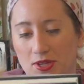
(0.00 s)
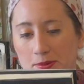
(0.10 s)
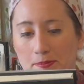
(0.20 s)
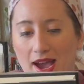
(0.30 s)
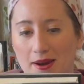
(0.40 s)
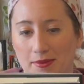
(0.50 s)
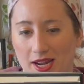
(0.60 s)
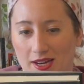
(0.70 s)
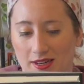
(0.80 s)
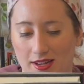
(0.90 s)
Bad
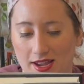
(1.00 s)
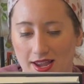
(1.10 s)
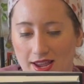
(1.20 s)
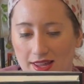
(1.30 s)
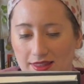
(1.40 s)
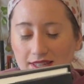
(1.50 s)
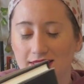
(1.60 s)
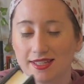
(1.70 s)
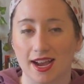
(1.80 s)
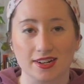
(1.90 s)
Man, and this
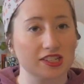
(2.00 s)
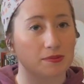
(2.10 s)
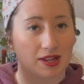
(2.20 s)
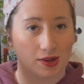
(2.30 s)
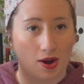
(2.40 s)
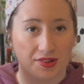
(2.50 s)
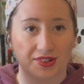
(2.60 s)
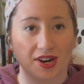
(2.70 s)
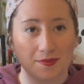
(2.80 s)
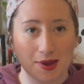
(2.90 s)
is actually by the author
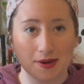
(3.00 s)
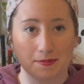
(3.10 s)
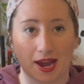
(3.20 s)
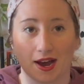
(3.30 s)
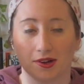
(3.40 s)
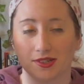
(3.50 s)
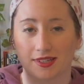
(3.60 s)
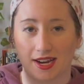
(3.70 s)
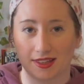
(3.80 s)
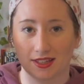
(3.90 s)
of Pen Pal,
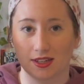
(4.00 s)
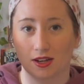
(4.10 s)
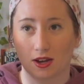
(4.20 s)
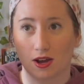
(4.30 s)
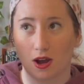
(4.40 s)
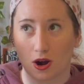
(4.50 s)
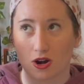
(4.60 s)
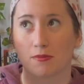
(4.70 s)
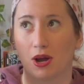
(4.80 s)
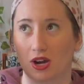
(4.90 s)
Dathan
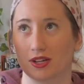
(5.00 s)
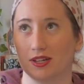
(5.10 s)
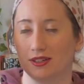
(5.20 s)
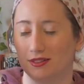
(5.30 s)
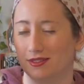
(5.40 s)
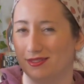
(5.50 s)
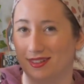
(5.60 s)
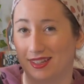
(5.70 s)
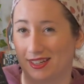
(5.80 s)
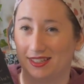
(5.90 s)
Arbok. I
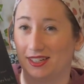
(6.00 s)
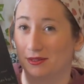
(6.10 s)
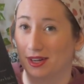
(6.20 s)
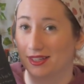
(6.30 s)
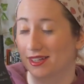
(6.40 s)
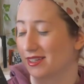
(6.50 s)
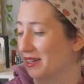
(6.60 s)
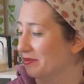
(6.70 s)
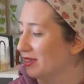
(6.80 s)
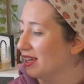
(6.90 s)
think I did it right that
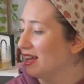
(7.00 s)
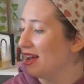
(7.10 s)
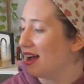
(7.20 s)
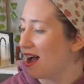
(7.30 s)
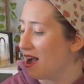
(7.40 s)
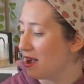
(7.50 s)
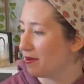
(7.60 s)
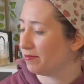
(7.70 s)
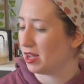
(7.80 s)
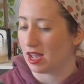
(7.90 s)
time.
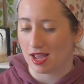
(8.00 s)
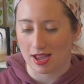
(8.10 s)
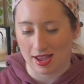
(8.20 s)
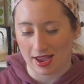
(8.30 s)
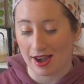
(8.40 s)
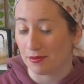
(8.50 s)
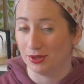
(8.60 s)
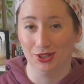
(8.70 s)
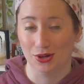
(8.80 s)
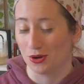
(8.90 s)
And I
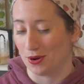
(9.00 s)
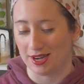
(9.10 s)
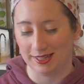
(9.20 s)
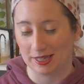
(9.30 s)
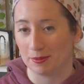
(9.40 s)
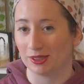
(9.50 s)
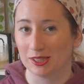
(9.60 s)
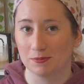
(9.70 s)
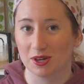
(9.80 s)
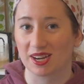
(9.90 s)
really don't know anything about this
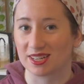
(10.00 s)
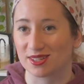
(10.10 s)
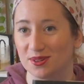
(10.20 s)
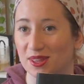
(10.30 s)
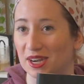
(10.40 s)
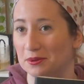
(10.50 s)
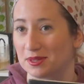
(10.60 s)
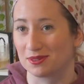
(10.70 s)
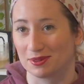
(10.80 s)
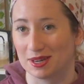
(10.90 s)
book. I just knew that it was
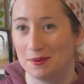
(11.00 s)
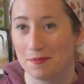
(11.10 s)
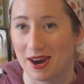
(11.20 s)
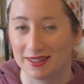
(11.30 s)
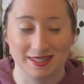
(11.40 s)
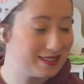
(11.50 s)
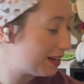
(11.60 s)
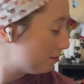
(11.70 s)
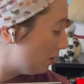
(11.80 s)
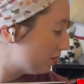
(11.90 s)
written by the
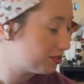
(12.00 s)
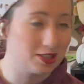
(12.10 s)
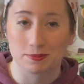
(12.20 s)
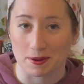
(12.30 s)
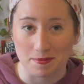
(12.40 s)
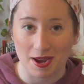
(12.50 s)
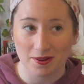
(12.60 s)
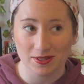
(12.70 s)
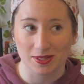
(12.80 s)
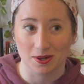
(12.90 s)
same author as Pen Pal,
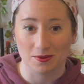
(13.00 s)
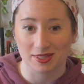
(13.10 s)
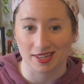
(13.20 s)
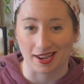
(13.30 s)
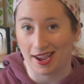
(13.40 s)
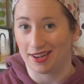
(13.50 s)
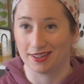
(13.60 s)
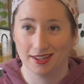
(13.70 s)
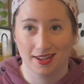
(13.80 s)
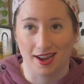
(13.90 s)
so I was like, hey,
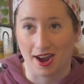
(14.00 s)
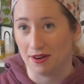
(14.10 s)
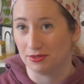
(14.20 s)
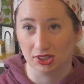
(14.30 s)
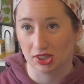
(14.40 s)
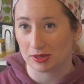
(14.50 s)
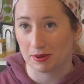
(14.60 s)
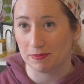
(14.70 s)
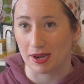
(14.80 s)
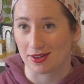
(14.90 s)
I really liked
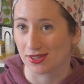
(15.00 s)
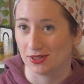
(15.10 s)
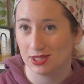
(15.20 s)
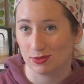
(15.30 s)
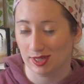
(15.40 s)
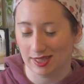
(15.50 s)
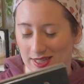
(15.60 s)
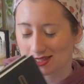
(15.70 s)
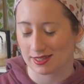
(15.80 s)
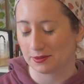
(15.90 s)
Pen Pal, so let's read
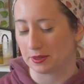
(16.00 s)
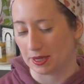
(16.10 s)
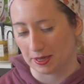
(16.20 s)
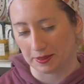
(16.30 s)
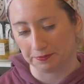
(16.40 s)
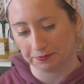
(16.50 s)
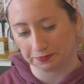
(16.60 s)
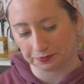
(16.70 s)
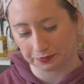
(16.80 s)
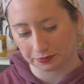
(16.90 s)
this.
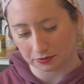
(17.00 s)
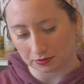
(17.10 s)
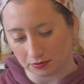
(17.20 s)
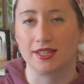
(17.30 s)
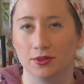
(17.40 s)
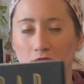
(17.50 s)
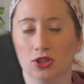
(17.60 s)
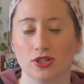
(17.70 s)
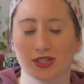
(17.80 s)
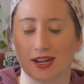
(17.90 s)
So it
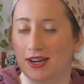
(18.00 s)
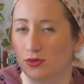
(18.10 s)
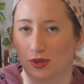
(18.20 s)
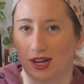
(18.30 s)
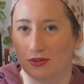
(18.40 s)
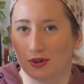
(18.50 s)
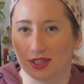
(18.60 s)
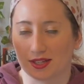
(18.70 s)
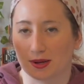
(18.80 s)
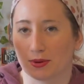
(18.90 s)
looks like, I just went ahead and read the
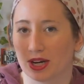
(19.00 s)
summary.